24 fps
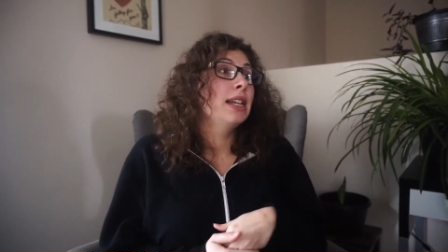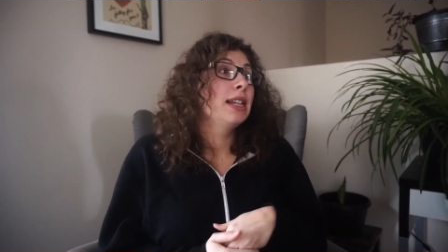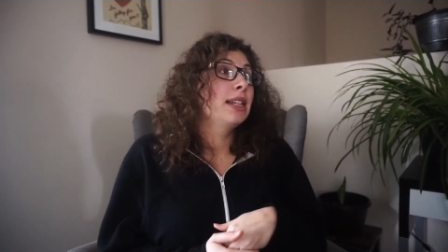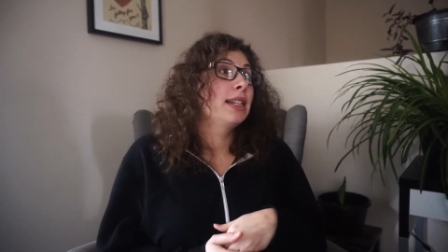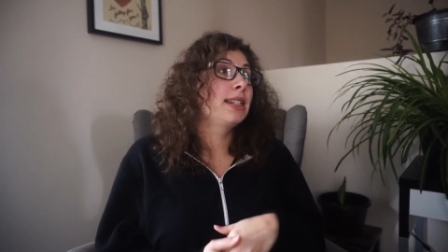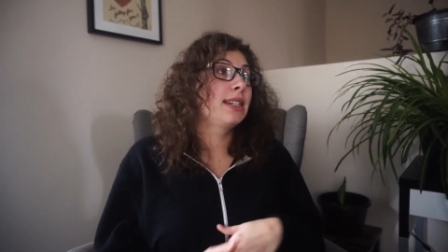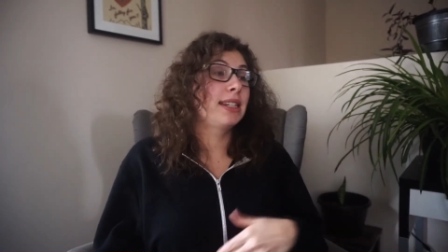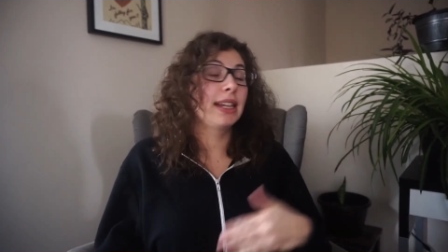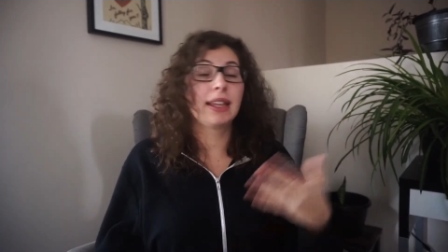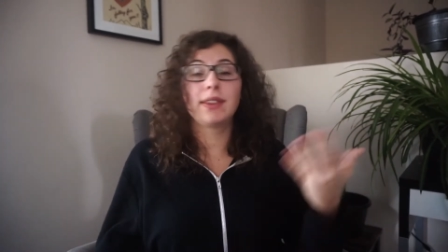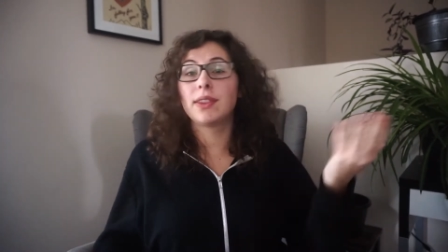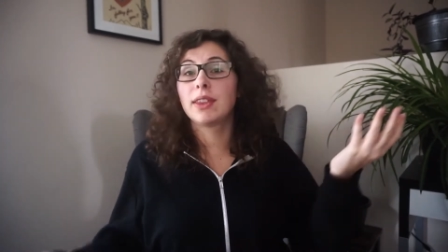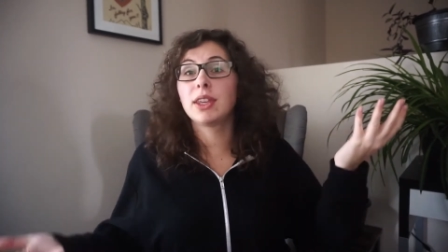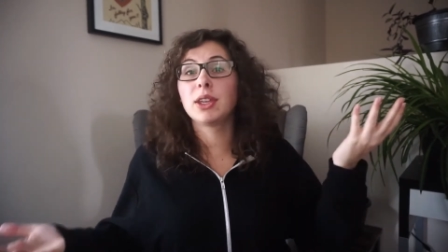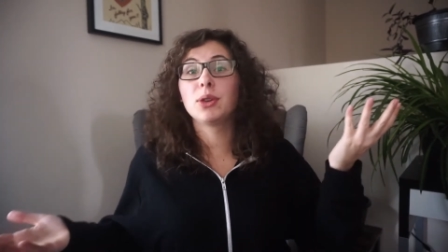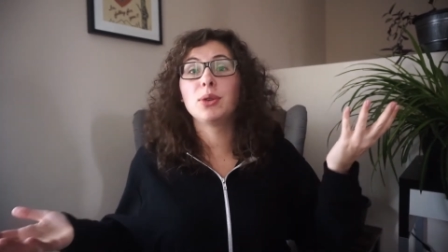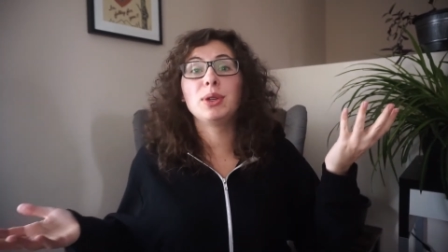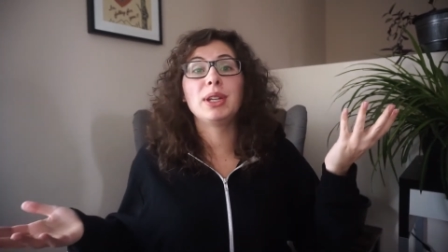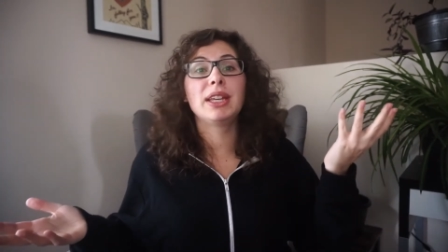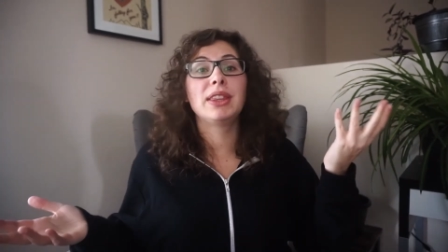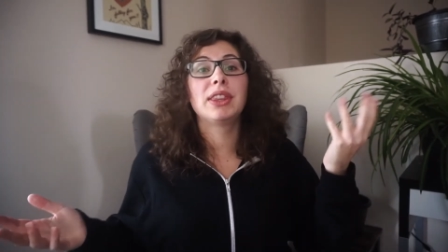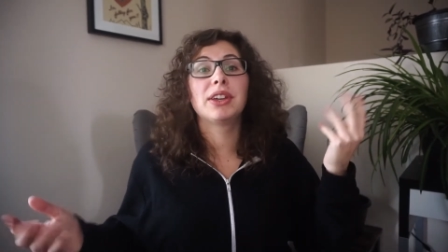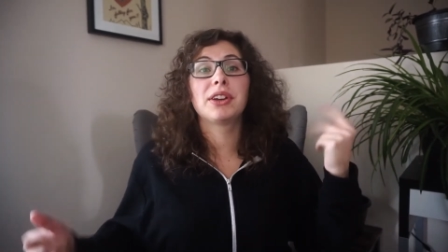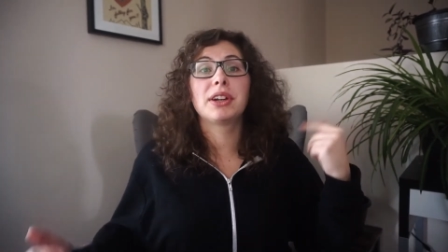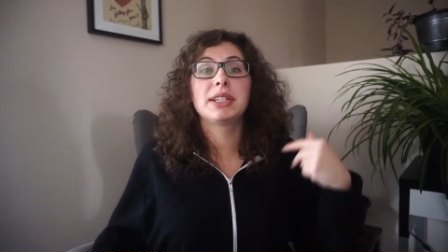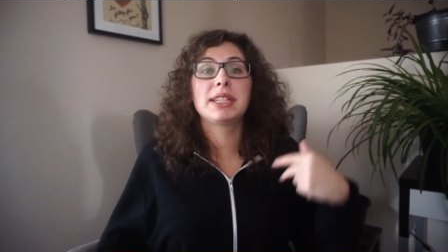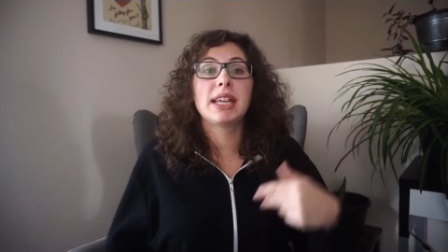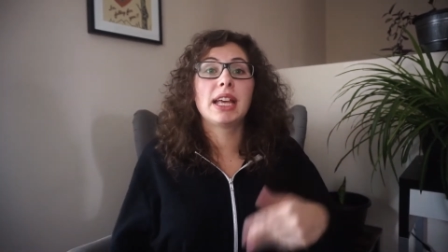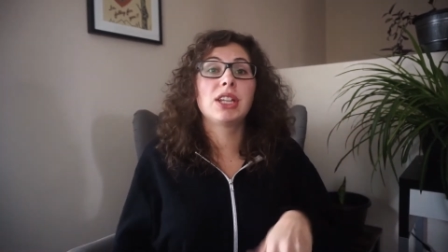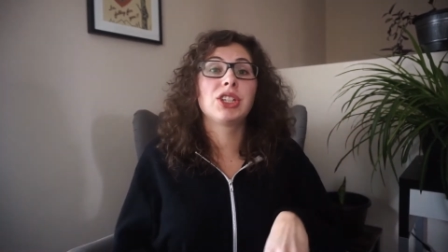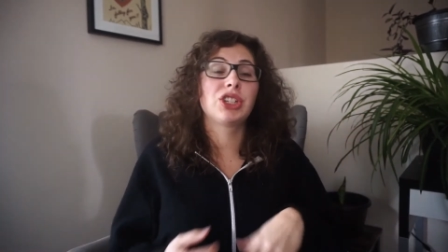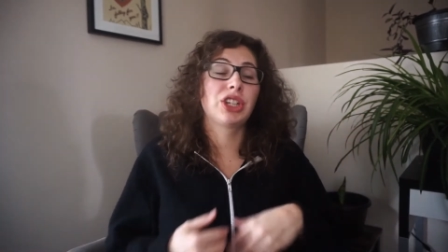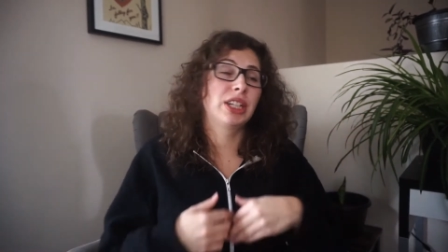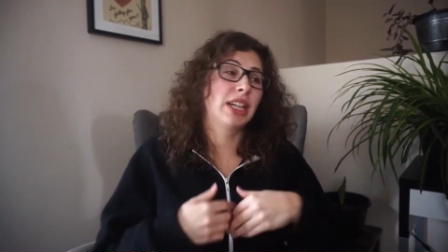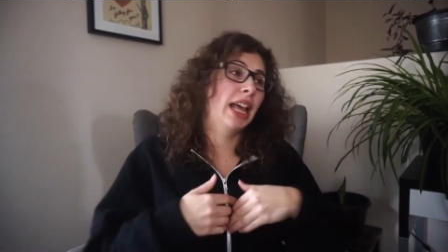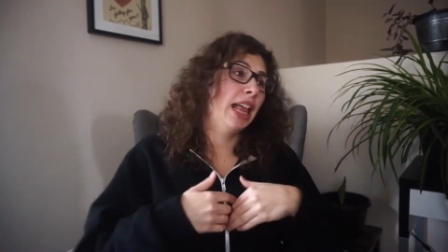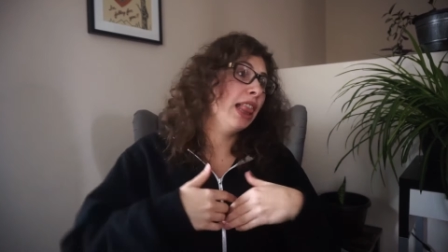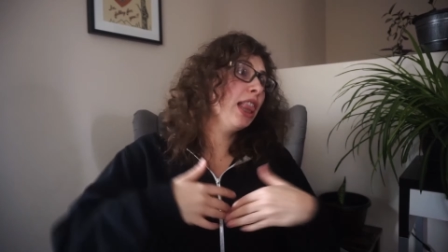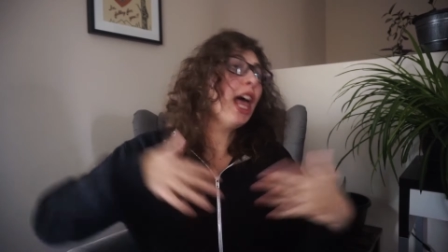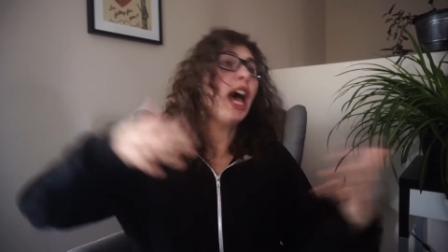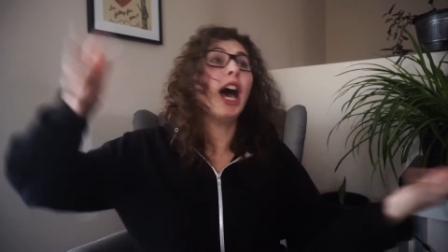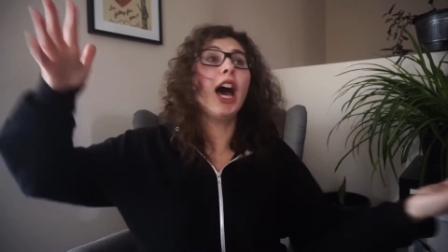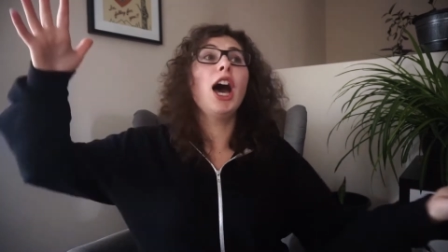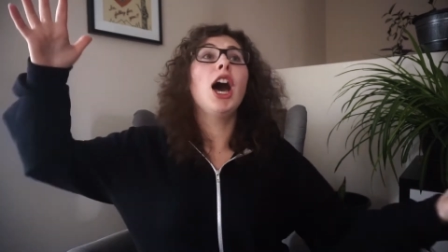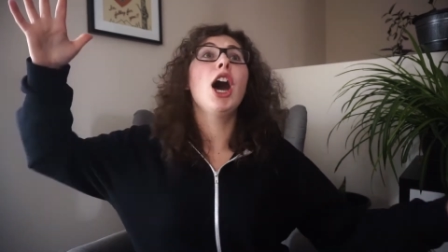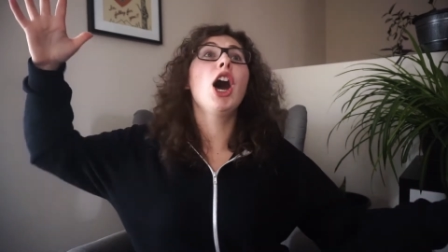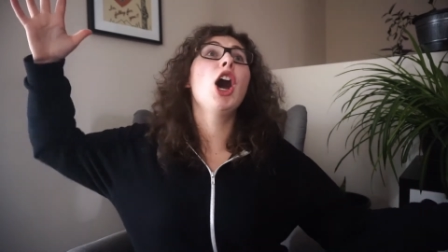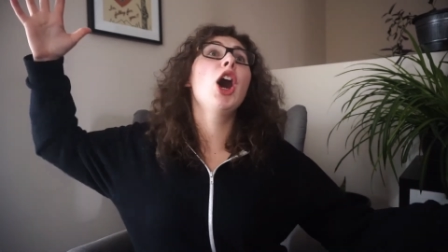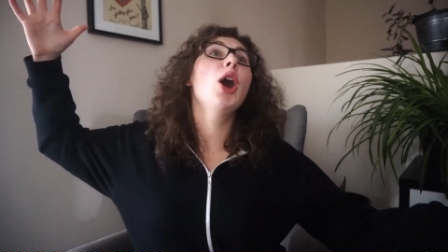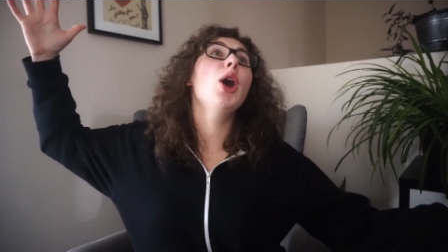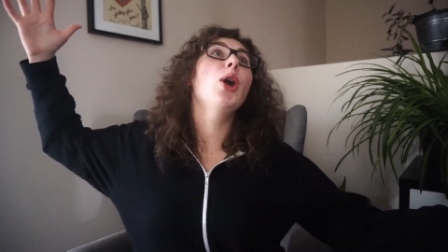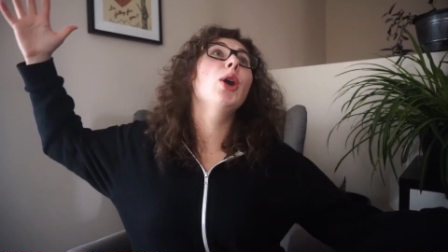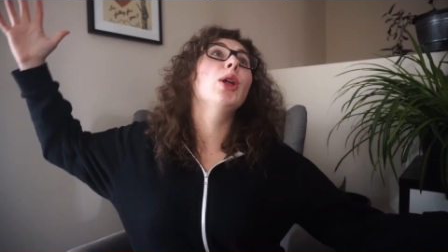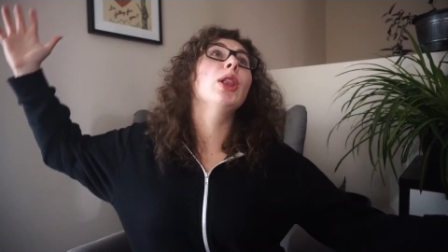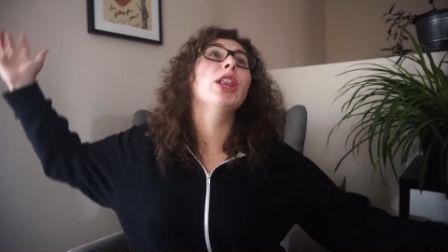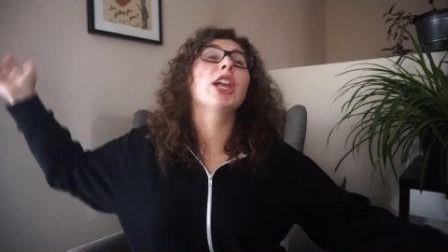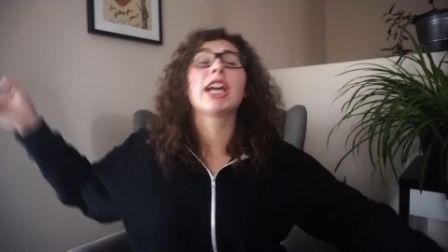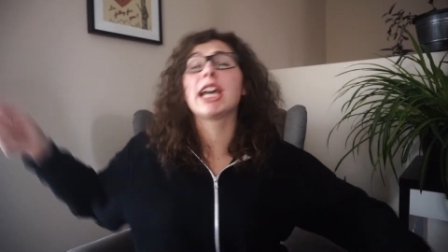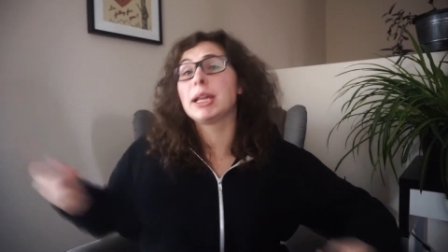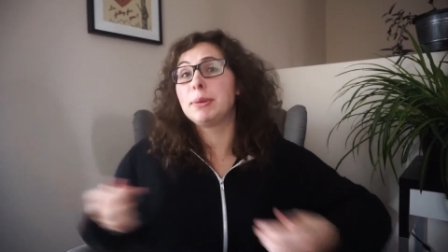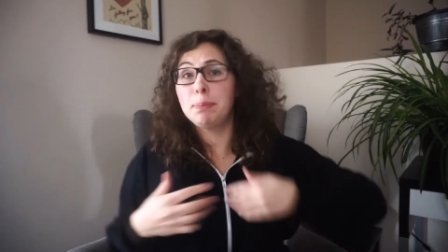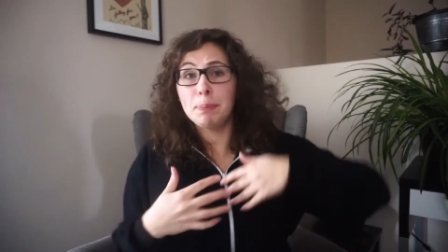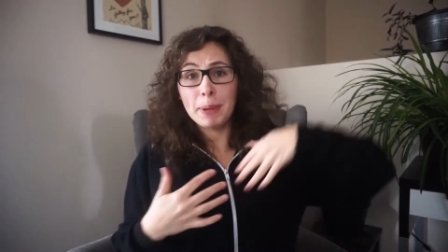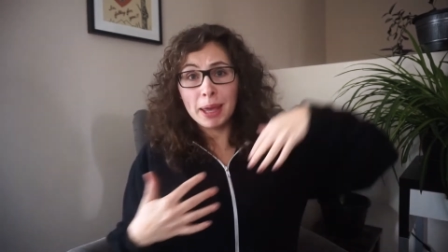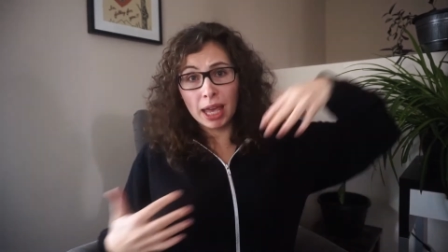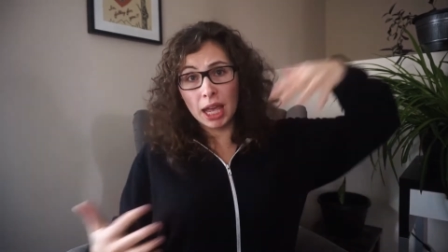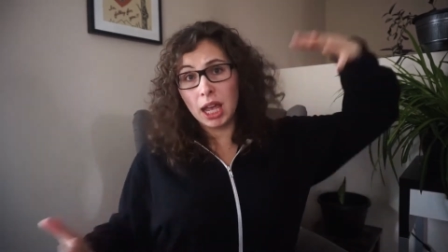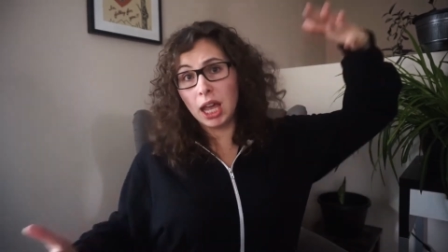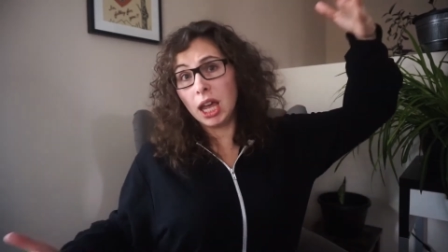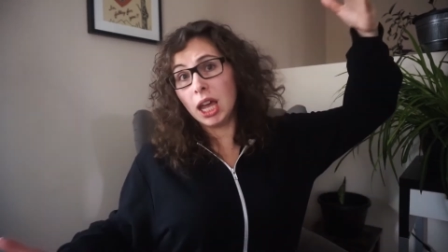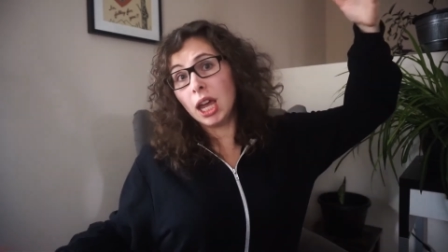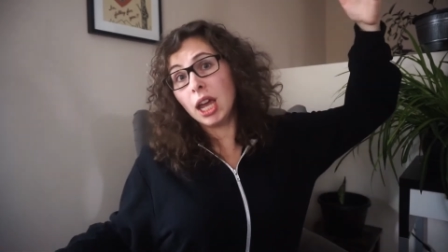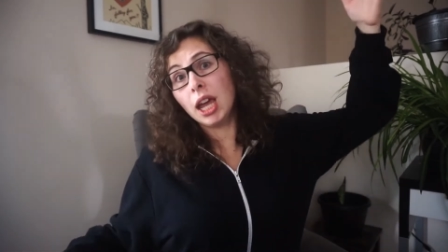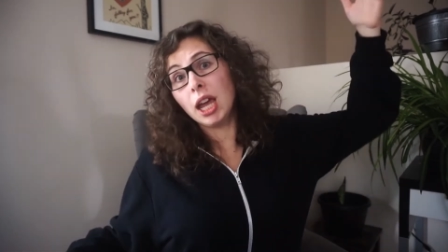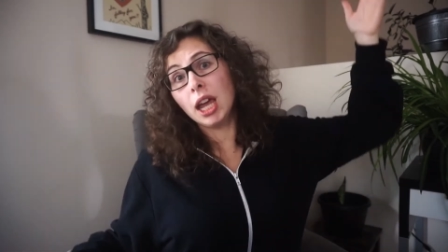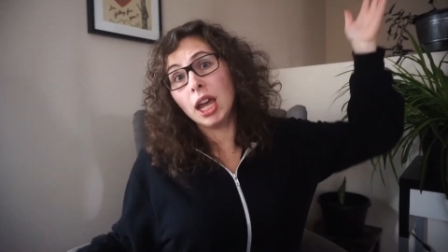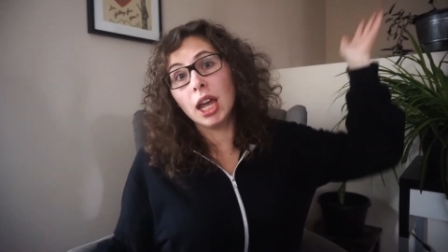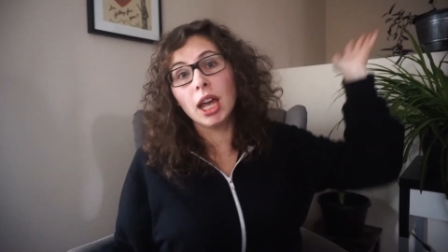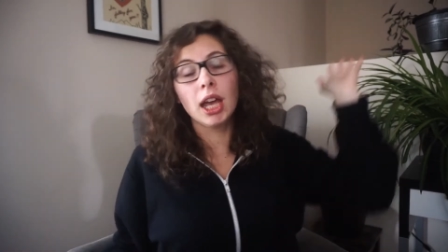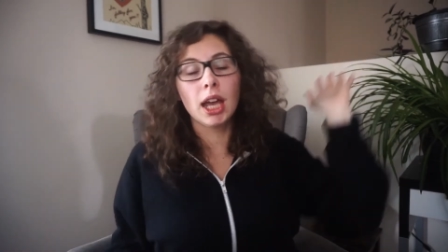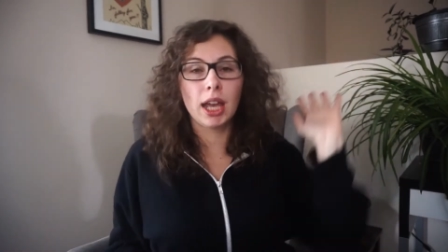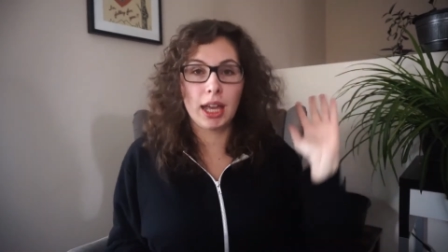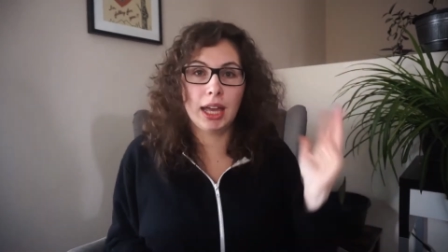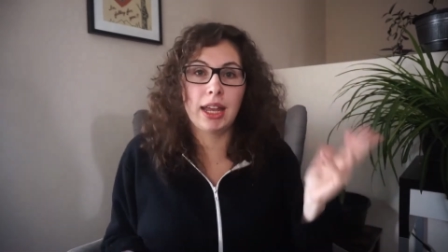sing that you need their attention. Hello, look at me!